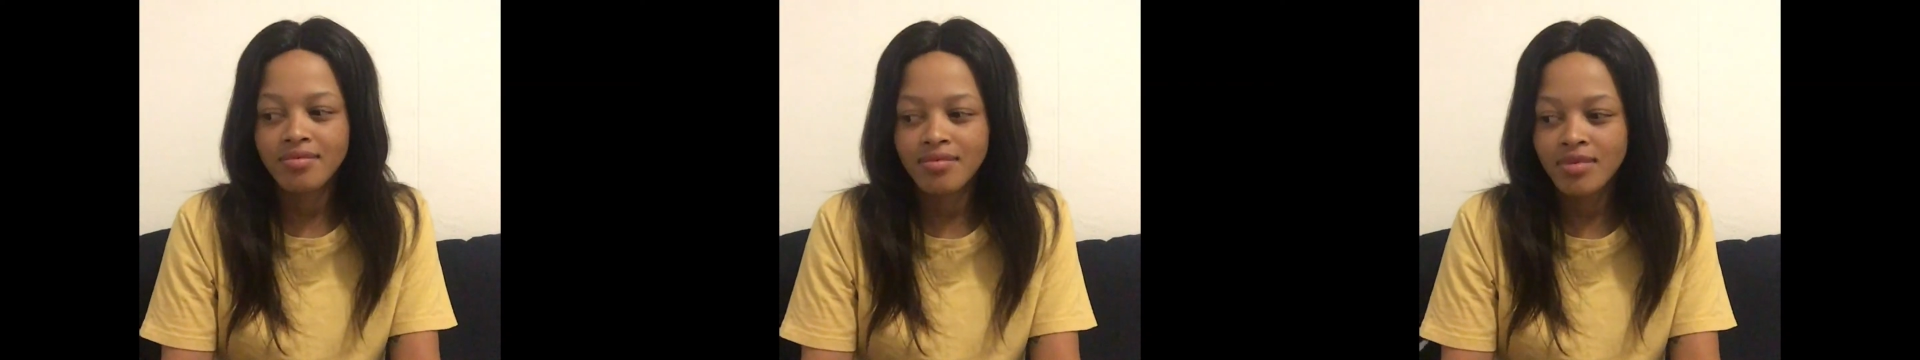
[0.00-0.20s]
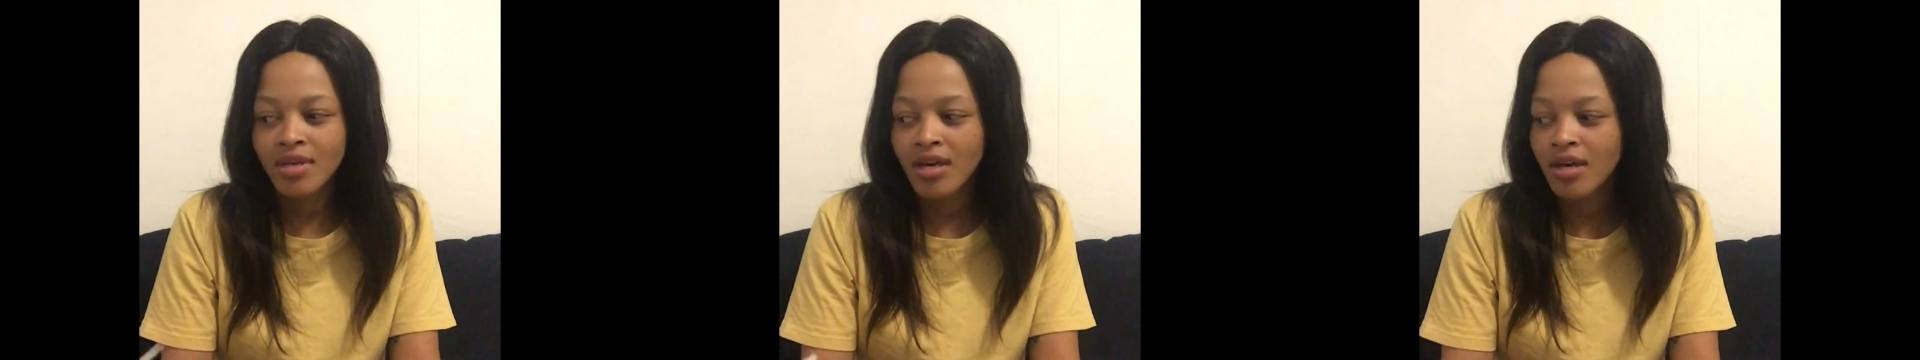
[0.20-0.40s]

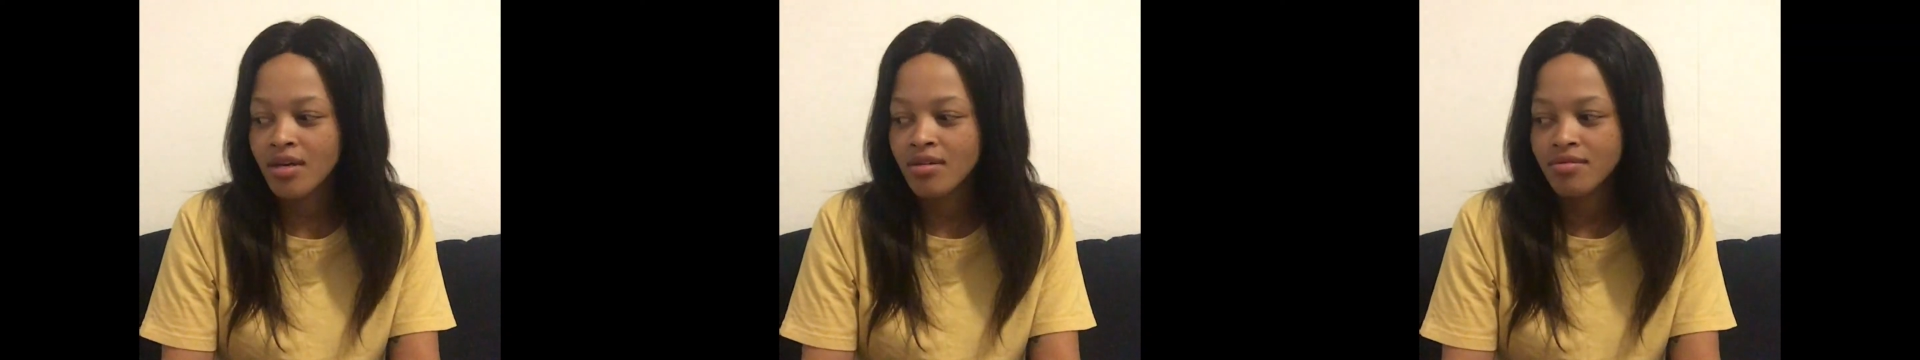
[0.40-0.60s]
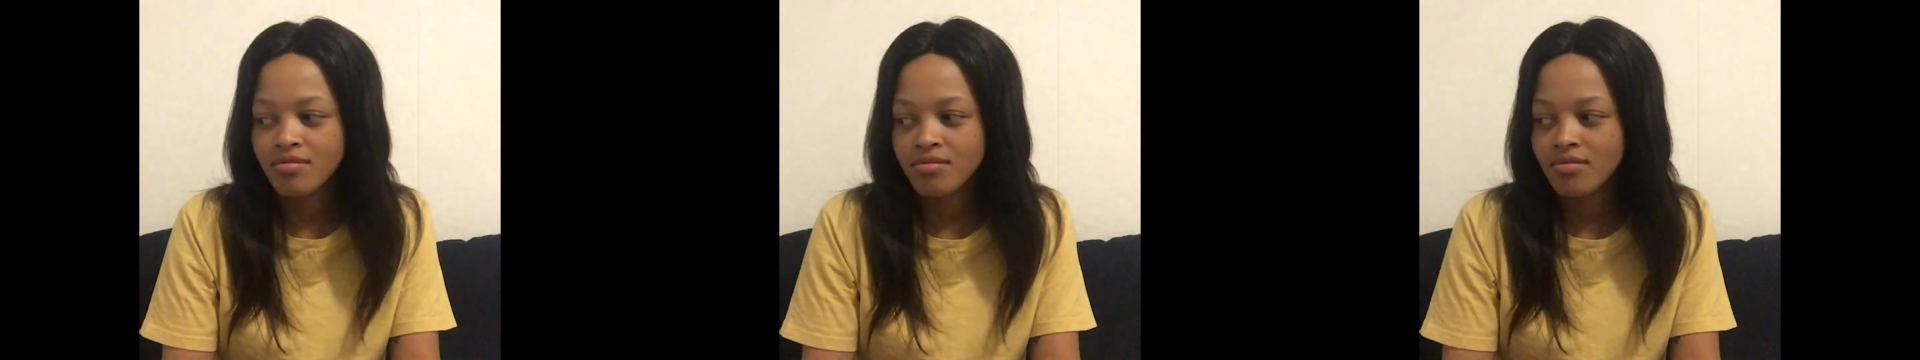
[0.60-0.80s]
yeah,
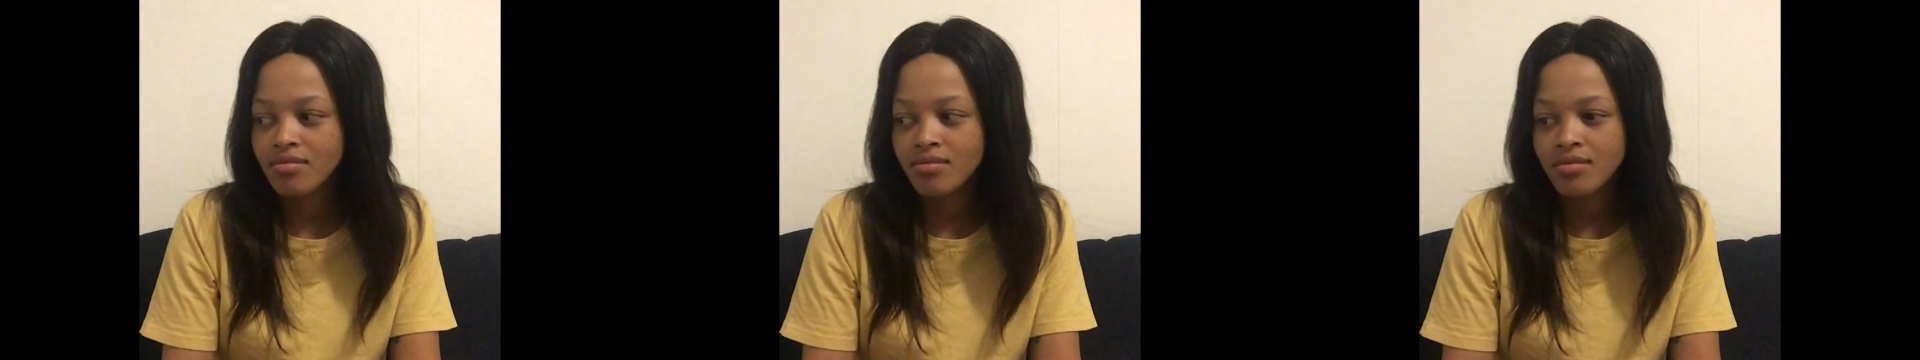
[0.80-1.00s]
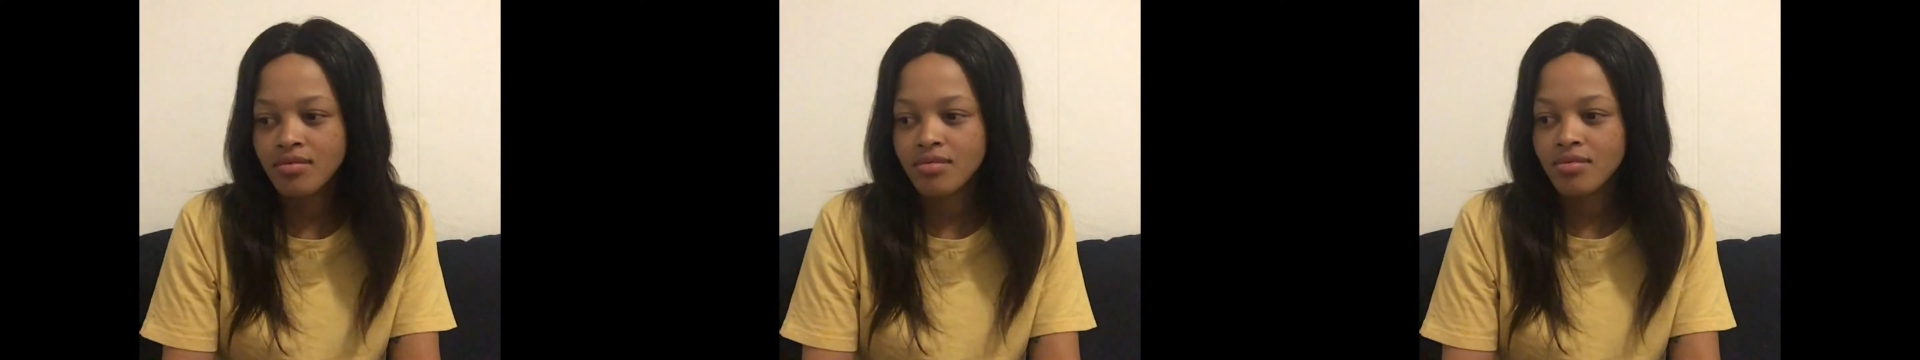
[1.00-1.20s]

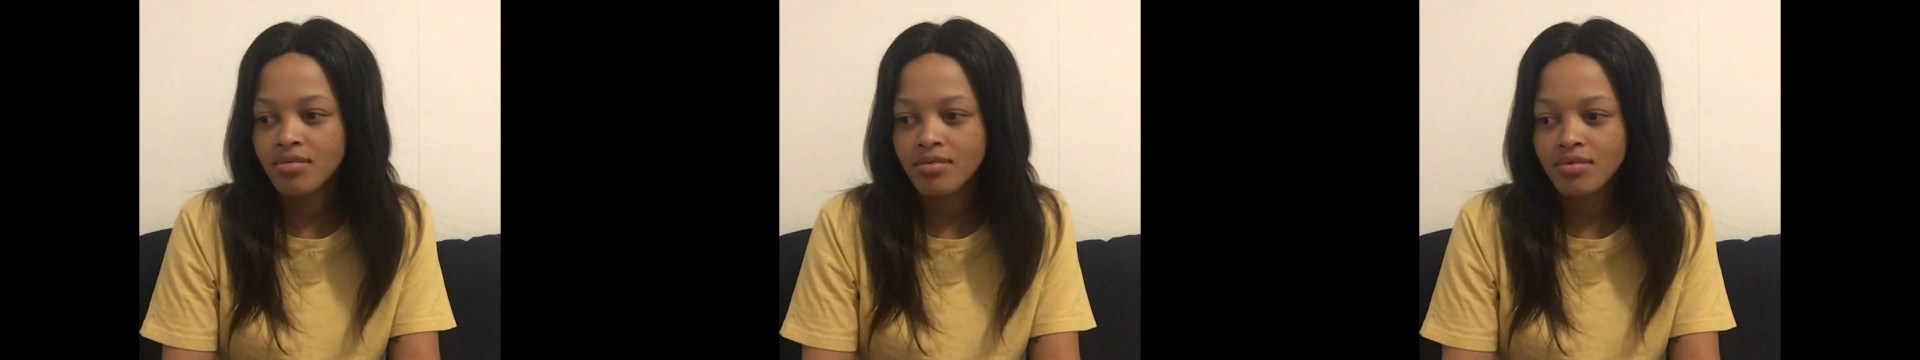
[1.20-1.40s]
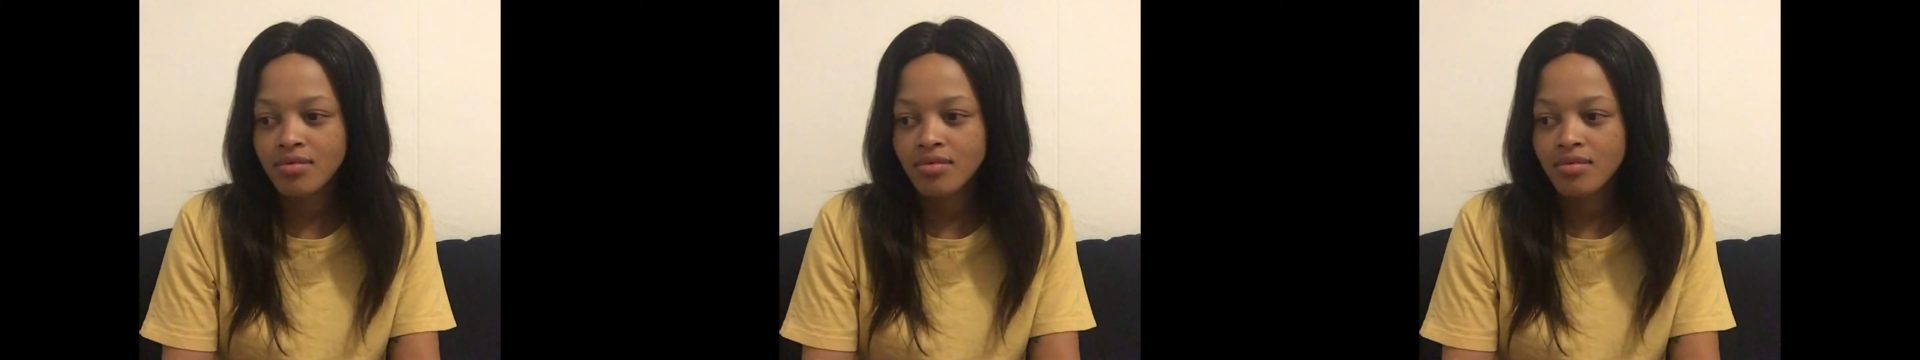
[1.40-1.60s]

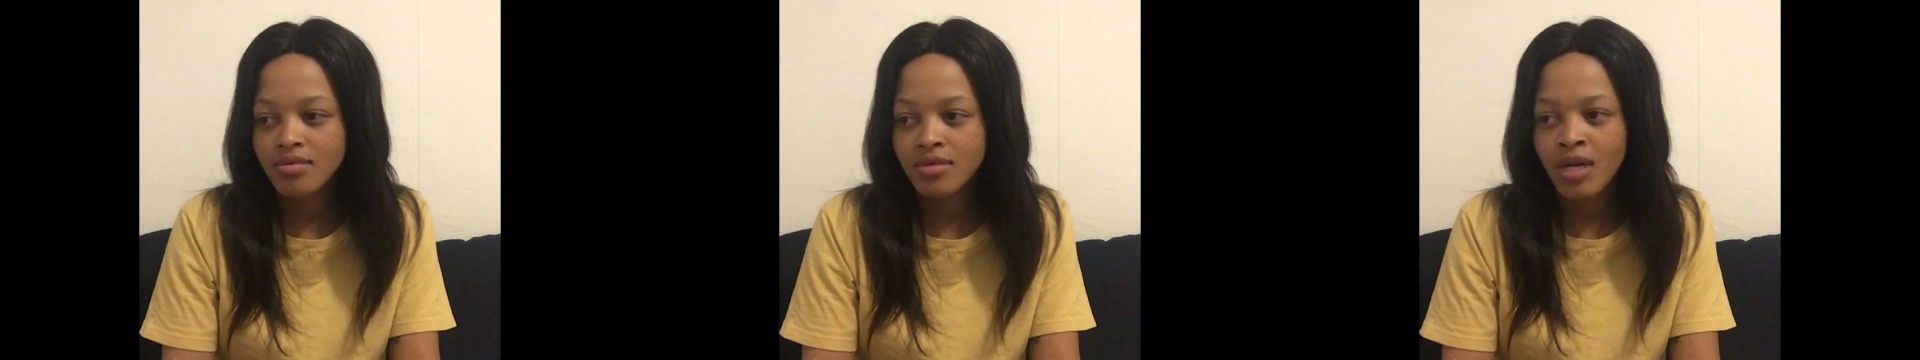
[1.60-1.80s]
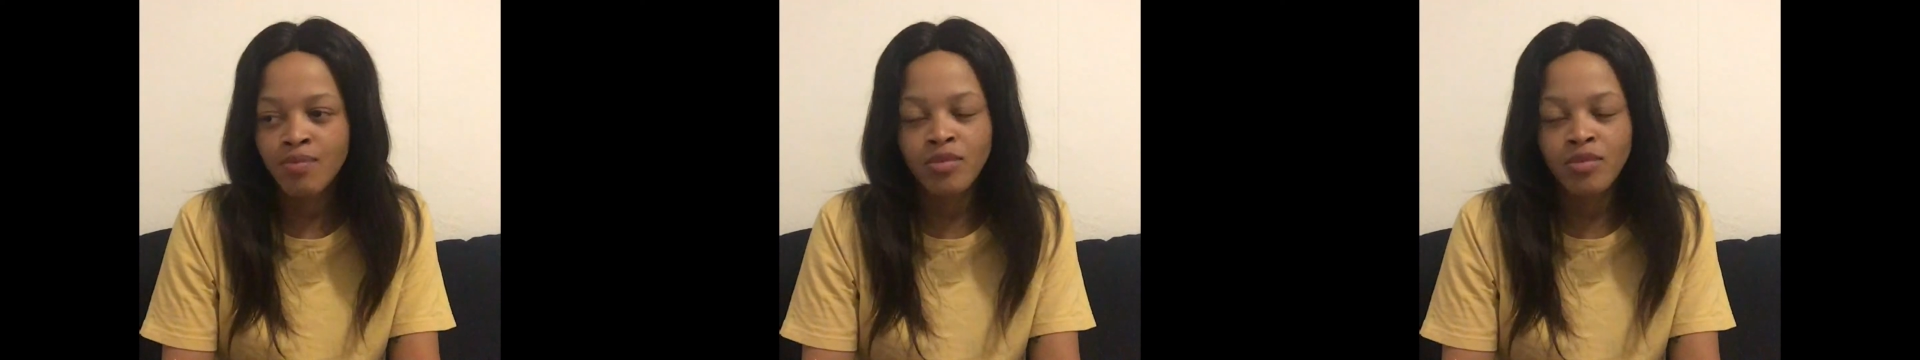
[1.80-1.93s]
I'm